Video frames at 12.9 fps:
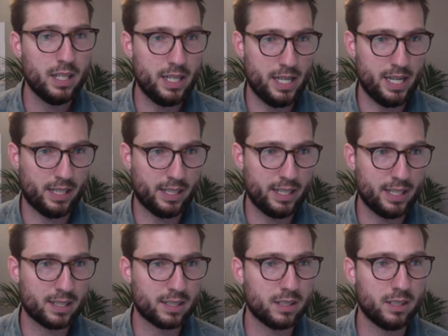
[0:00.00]
and
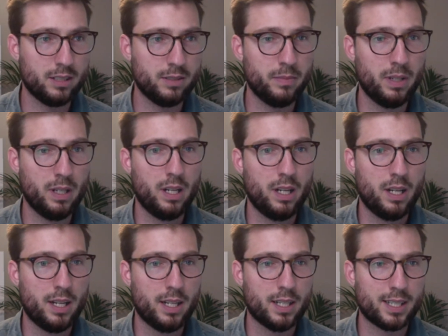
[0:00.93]
getting some
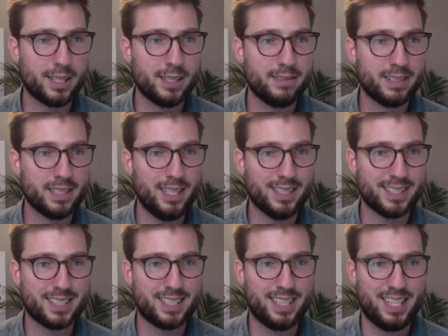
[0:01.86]
good
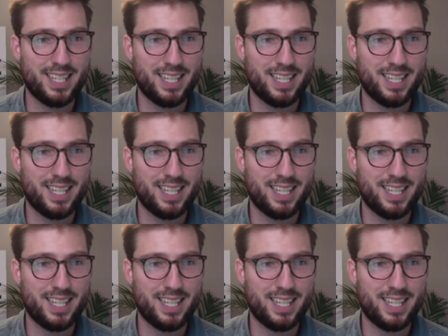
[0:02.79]
results.